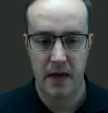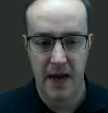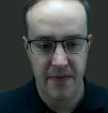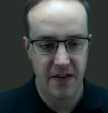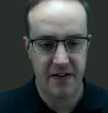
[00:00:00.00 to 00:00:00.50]

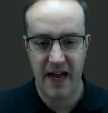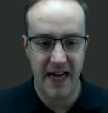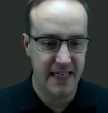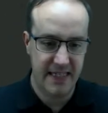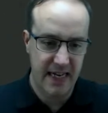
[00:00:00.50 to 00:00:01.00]
In this
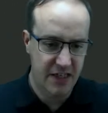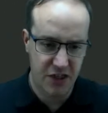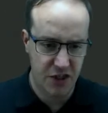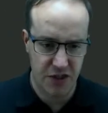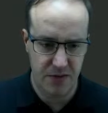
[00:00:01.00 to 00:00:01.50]
case, let's
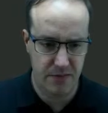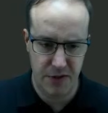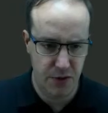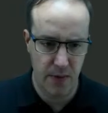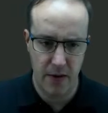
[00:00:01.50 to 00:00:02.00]
just
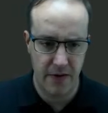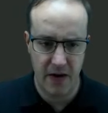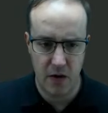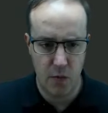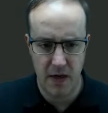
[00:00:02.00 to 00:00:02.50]
do a load of
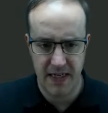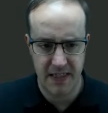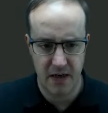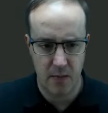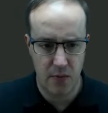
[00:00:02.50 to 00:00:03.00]
ductwork
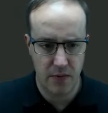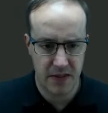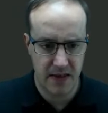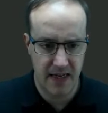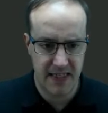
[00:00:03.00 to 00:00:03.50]
examples.
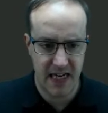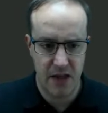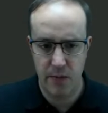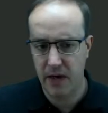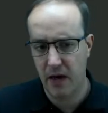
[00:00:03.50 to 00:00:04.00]
So let's say
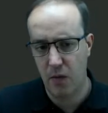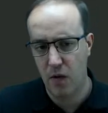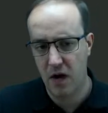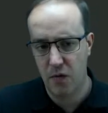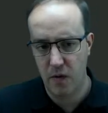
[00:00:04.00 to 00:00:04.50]
that we're going to
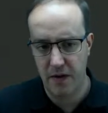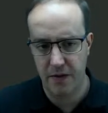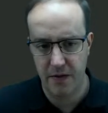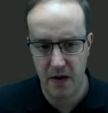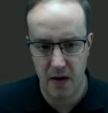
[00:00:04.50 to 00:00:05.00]
work
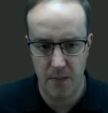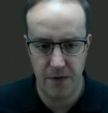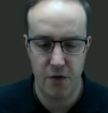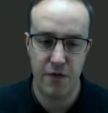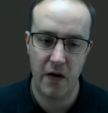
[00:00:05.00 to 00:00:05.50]
with
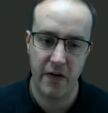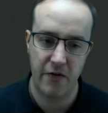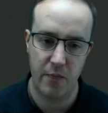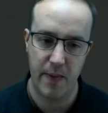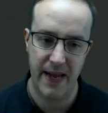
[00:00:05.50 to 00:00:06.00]

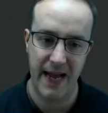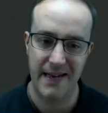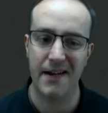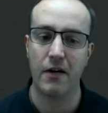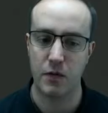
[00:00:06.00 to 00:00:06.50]
2500 PA
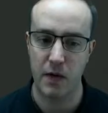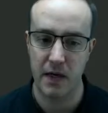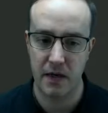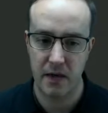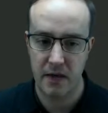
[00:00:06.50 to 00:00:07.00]

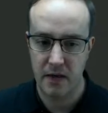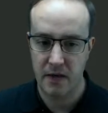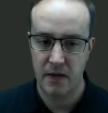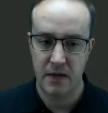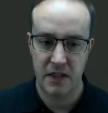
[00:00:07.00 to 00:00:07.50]
ductwork.
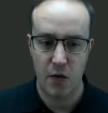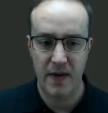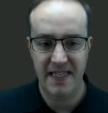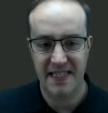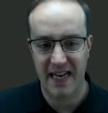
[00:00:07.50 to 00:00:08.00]
So
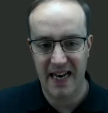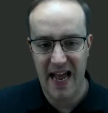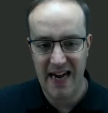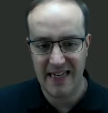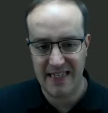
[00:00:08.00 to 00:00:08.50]
we
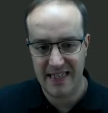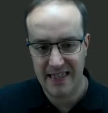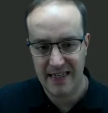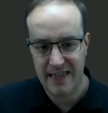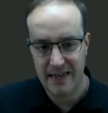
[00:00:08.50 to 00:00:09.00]
select
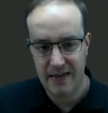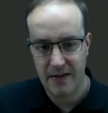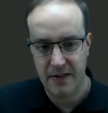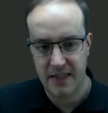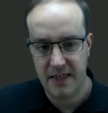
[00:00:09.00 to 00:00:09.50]

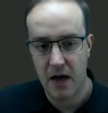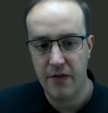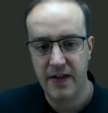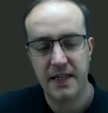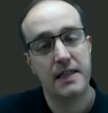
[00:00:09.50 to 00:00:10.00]
the
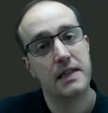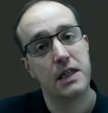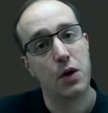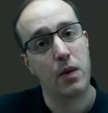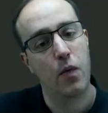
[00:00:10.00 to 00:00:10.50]
service
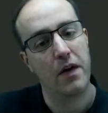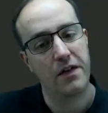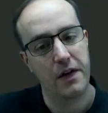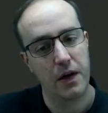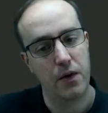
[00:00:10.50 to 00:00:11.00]
that we
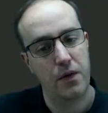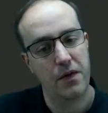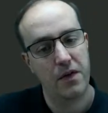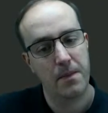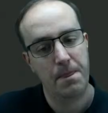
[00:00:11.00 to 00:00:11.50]
want to
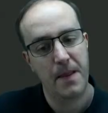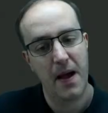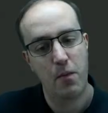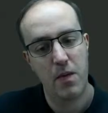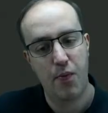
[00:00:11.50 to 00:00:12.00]
use
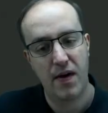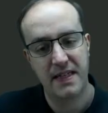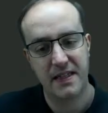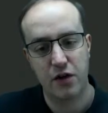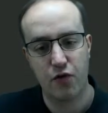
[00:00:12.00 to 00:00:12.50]
and we
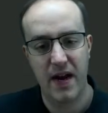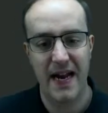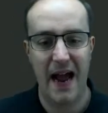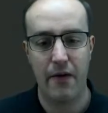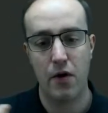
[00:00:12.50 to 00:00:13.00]
press the
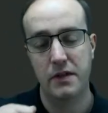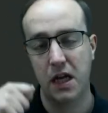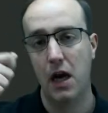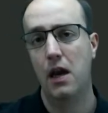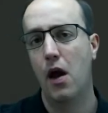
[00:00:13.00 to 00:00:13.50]
green arrow
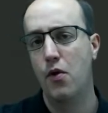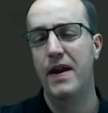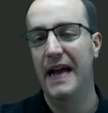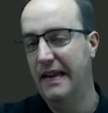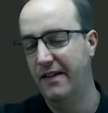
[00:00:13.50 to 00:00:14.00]
to
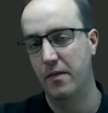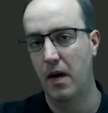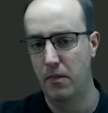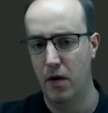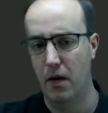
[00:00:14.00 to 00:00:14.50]
load it into
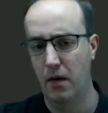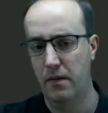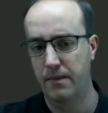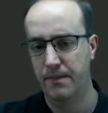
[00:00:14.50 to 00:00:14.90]
my model.